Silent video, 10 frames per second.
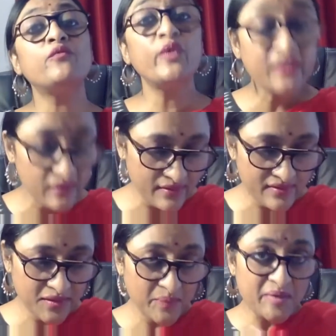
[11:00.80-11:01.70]
with
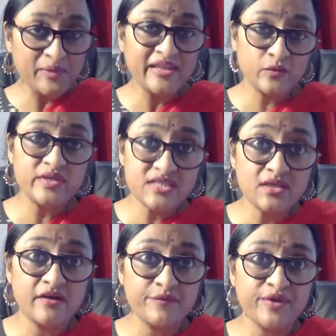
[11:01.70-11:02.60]
the people that we
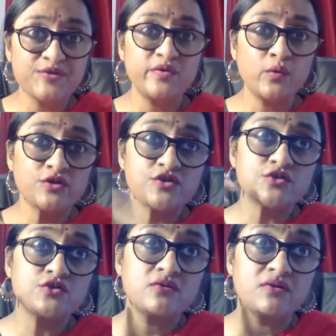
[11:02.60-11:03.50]
serve, because we wanted
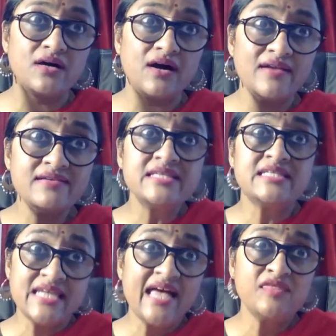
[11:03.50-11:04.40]
to
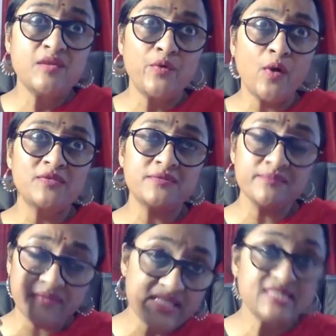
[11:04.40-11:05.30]
understand the
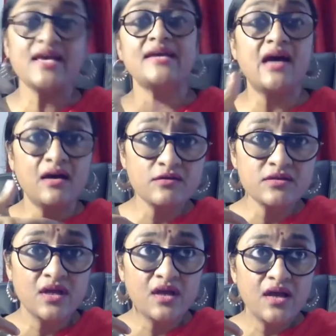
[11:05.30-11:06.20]
problem inside out
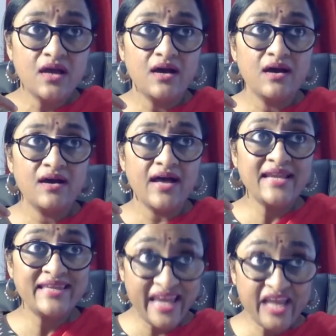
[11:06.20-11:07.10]

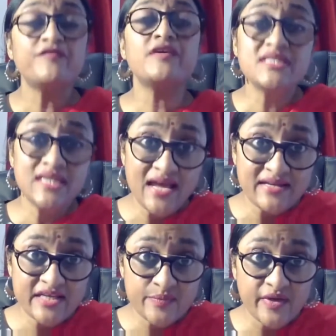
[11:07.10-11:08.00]
and gain first-hand
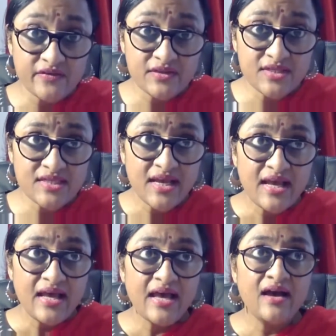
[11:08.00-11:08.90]
experience.
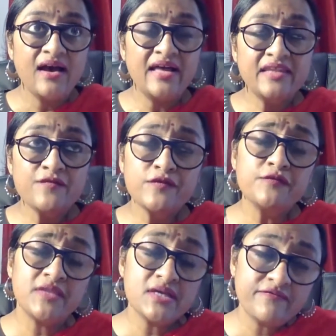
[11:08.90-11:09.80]
And therefore,
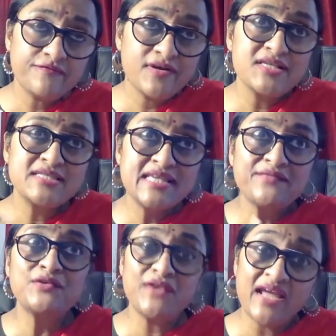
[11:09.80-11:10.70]
for the first
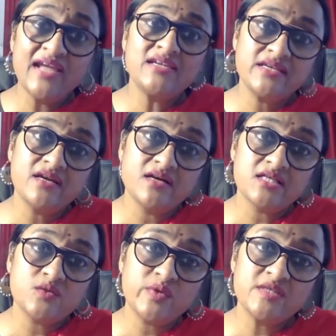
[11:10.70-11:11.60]
7 or 8
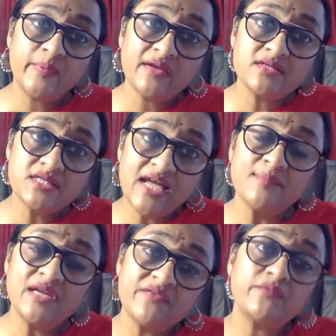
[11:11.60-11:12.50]
years, we spent
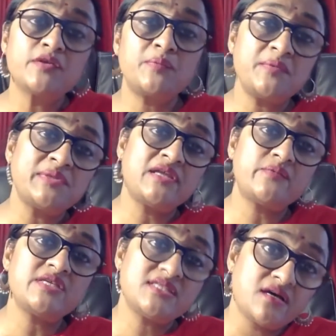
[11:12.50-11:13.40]
time living with the people that
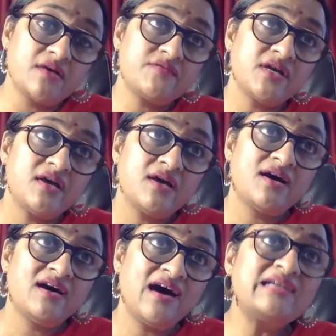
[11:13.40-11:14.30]
we served
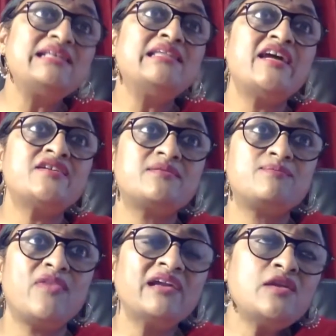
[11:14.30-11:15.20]
until
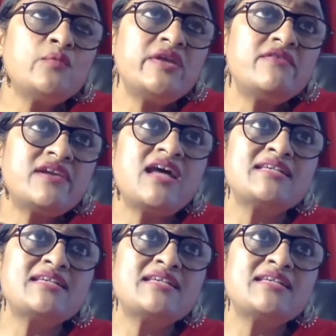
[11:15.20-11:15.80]
we realized